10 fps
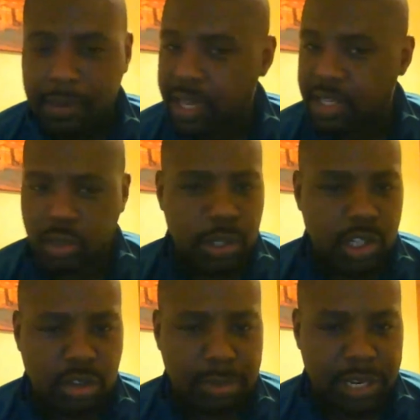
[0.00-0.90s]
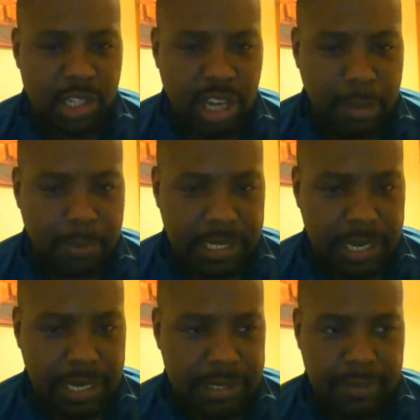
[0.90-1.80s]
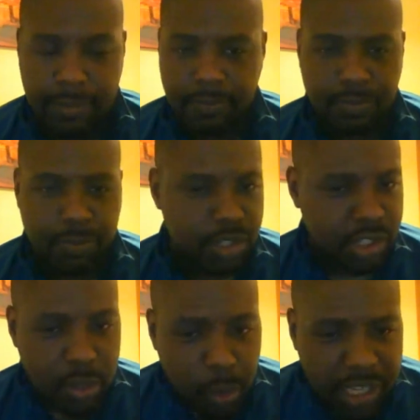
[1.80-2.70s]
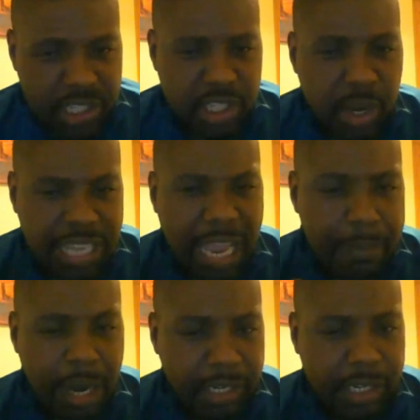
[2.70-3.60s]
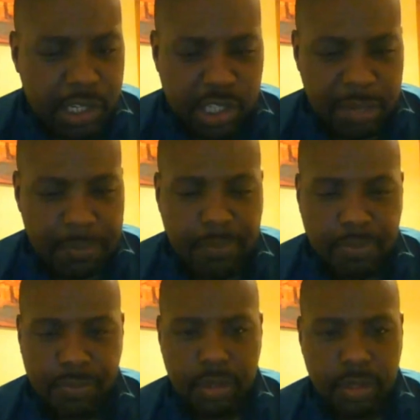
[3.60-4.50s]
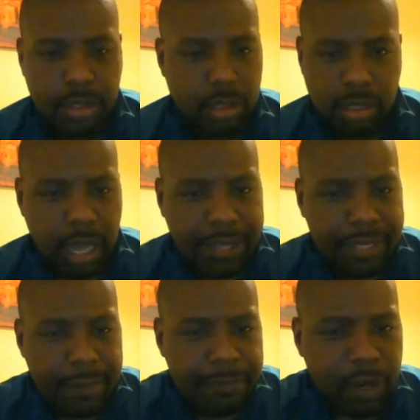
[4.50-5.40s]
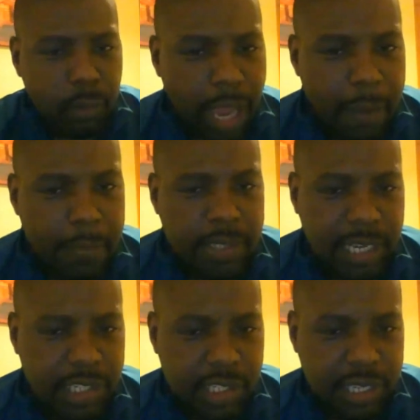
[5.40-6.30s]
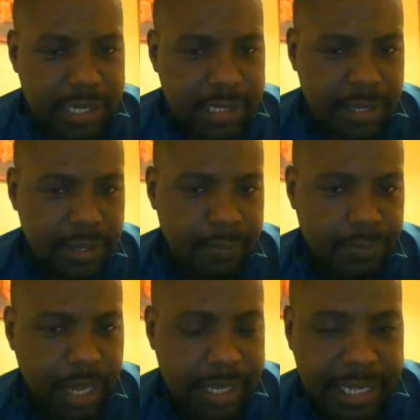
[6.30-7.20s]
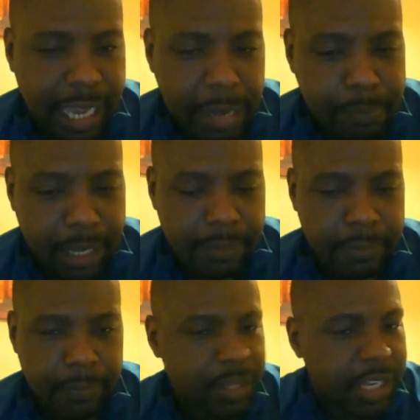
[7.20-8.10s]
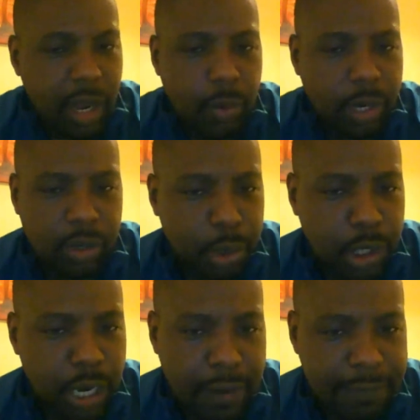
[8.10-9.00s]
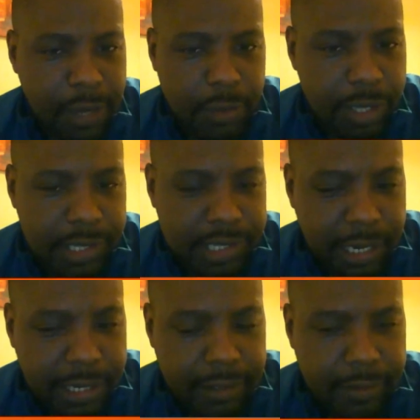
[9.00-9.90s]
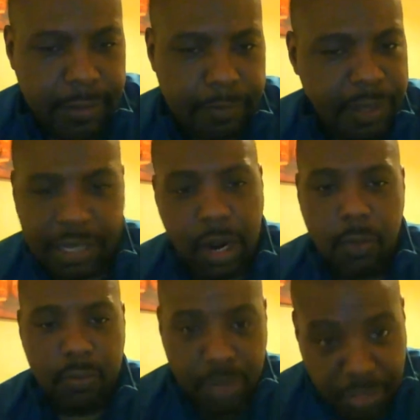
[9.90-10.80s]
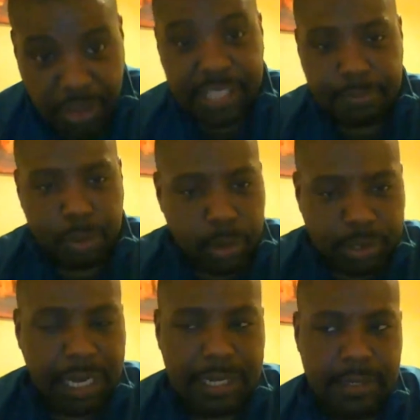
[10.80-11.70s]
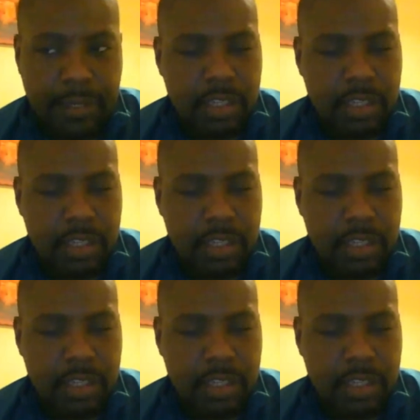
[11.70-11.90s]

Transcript: He's always in tremendous shape as it is. So he works so damn hard at the gym. And then follow what Abel Sanchez says as the game plan. They know Brook can't fight on the inside. They know the things that Brook does.